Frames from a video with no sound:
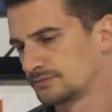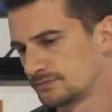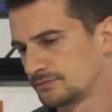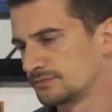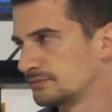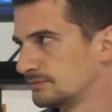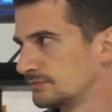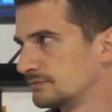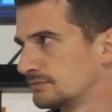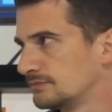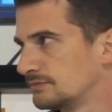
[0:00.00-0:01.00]

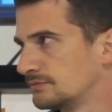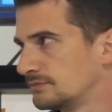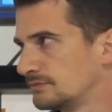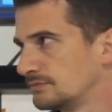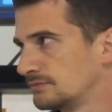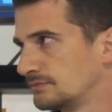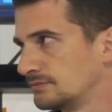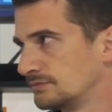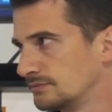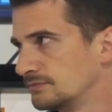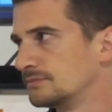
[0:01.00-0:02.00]

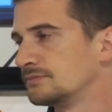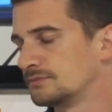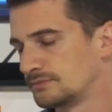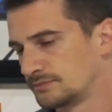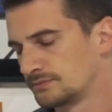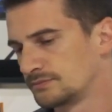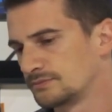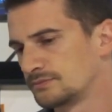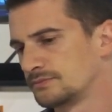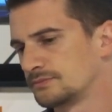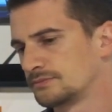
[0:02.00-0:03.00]

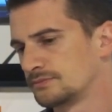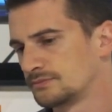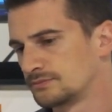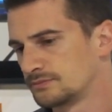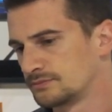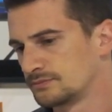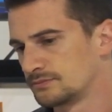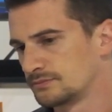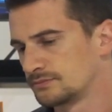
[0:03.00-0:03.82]
(silent)